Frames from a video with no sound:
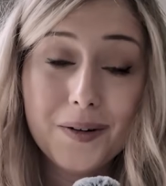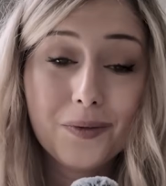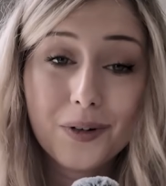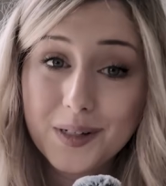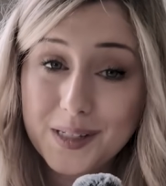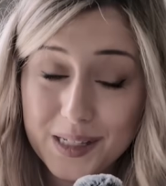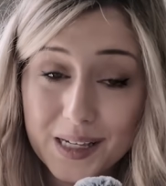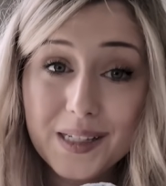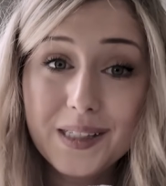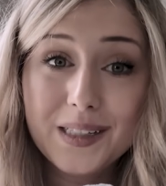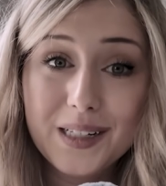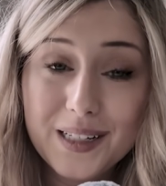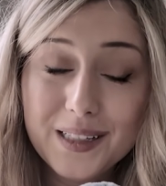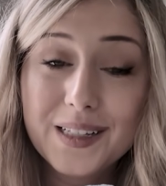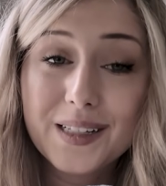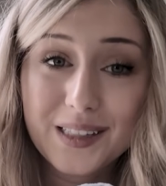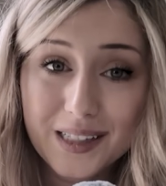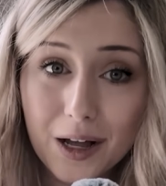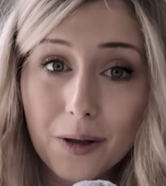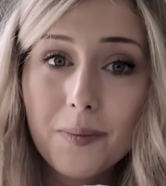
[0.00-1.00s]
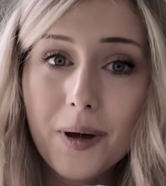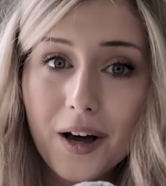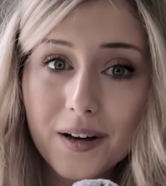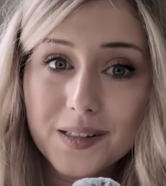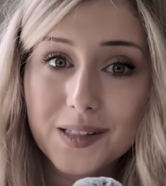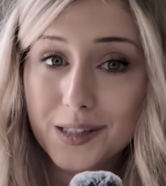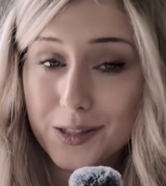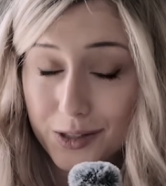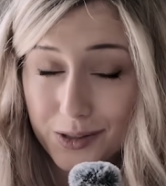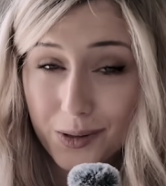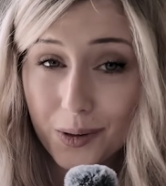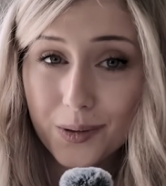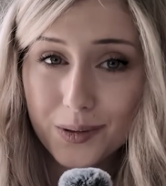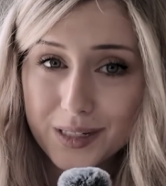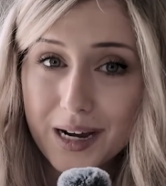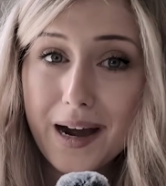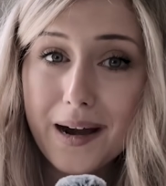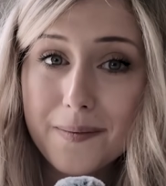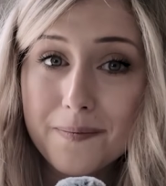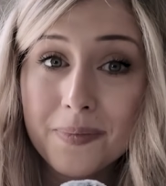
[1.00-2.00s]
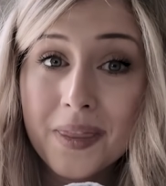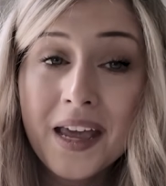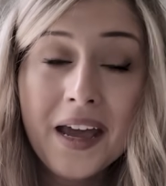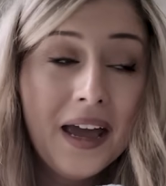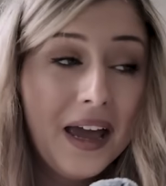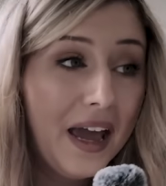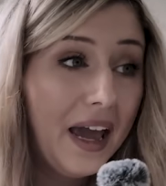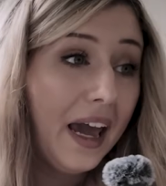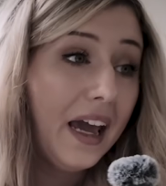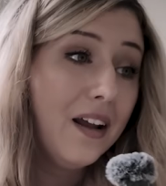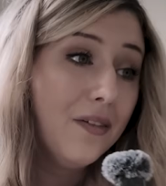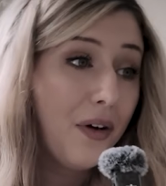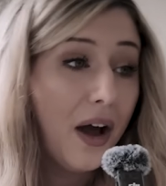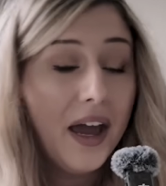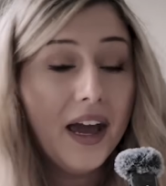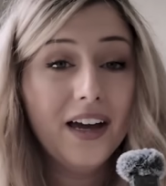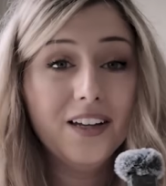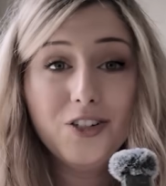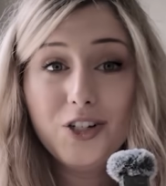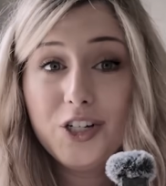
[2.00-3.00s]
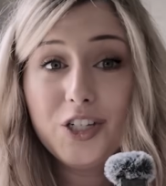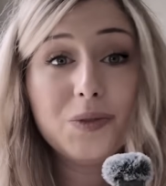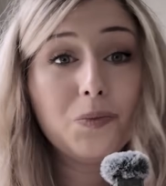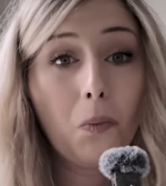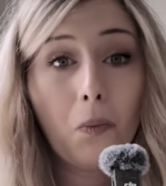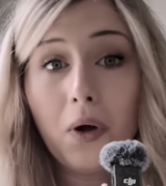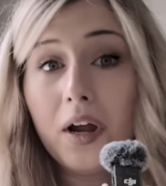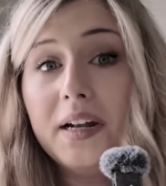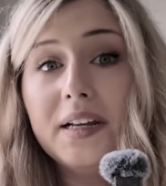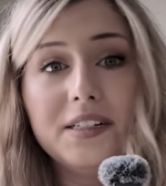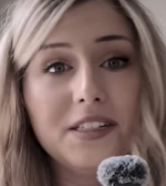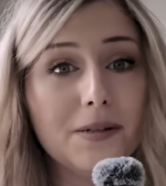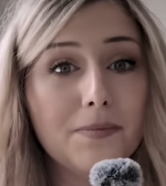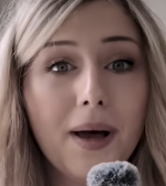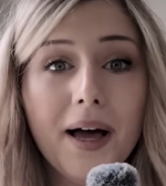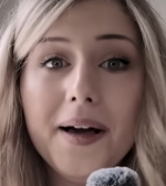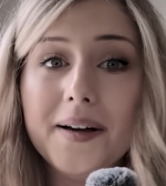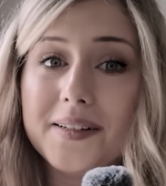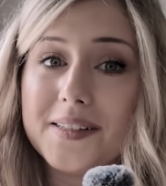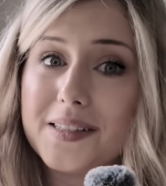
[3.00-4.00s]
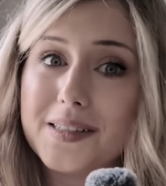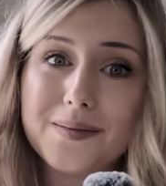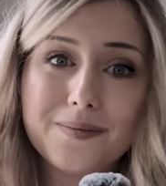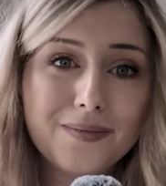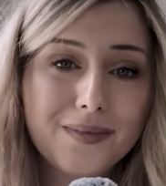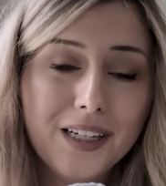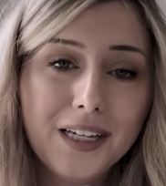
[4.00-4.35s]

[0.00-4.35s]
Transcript: resisting to sell mugs this whole time. And if I had just went into mugs,